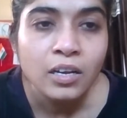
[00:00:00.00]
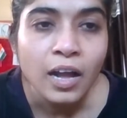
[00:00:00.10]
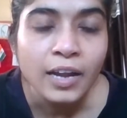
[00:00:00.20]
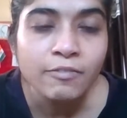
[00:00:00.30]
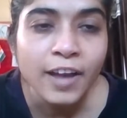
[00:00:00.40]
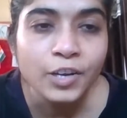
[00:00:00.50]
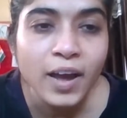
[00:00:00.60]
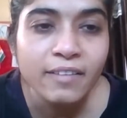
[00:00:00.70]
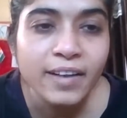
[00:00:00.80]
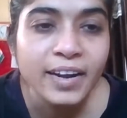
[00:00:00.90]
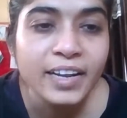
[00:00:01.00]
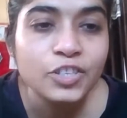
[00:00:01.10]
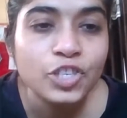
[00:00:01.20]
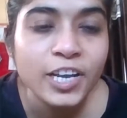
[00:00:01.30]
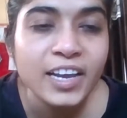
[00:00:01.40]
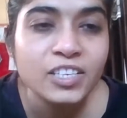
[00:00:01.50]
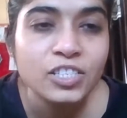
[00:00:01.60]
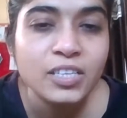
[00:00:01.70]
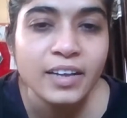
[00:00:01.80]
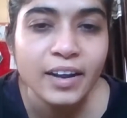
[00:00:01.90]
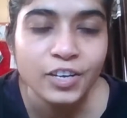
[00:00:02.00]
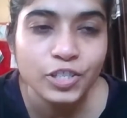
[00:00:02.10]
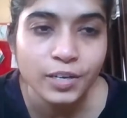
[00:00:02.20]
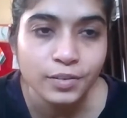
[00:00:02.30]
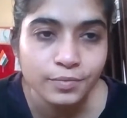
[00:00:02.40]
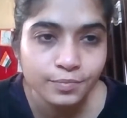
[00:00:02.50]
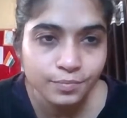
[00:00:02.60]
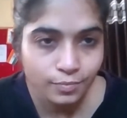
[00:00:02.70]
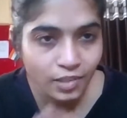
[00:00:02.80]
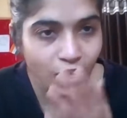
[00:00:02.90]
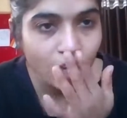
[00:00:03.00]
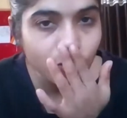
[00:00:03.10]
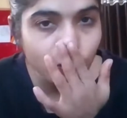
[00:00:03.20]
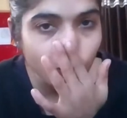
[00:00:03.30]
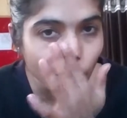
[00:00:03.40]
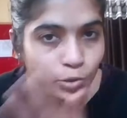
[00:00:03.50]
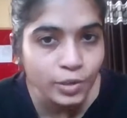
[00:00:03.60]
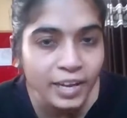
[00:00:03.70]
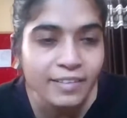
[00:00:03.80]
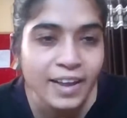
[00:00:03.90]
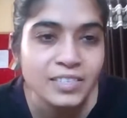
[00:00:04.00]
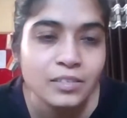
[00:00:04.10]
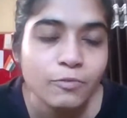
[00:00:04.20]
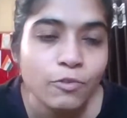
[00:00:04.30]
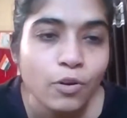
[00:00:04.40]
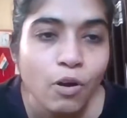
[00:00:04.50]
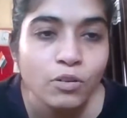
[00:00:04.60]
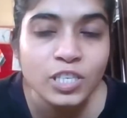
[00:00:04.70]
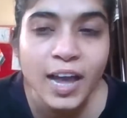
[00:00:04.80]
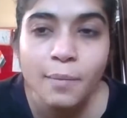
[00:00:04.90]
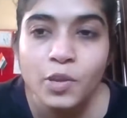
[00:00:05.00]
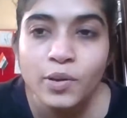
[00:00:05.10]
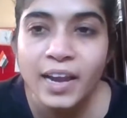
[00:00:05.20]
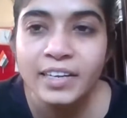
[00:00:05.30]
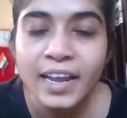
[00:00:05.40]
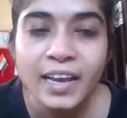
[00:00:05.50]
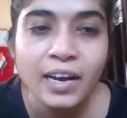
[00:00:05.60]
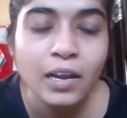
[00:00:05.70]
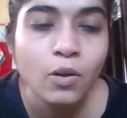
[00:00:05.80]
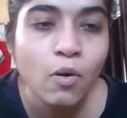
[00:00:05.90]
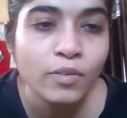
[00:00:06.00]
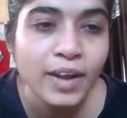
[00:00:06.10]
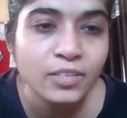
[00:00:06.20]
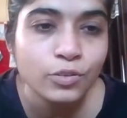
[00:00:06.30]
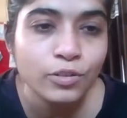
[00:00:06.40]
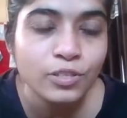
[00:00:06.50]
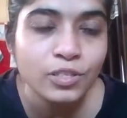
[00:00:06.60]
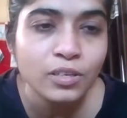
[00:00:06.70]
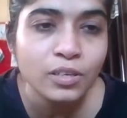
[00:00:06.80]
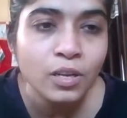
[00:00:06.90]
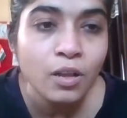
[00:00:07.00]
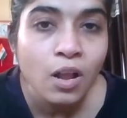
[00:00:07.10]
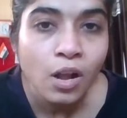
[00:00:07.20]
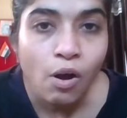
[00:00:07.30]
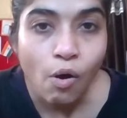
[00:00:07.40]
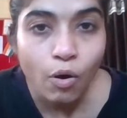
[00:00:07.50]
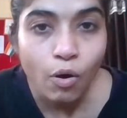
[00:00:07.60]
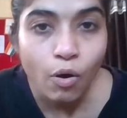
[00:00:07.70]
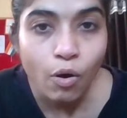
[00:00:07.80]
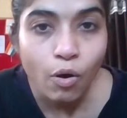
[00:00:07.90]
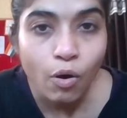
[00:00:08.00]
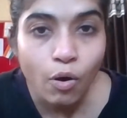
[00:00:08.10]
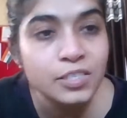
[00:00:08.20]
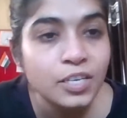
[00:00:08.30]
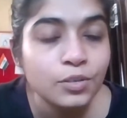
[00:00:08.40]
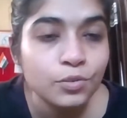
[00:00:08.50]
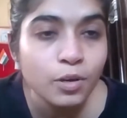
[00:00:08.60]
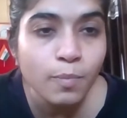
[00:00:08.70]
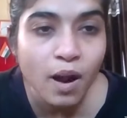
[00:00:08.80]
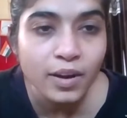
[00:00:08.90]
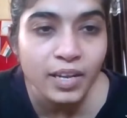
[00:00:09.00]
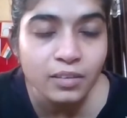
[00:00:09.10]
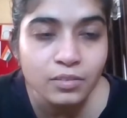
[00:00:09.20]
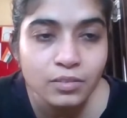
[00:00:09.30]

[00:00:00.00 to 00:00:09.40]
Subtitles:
And when you are ready, change the direction. If you want to take rest for a long time, you can take a long rest also. Always listening to your body.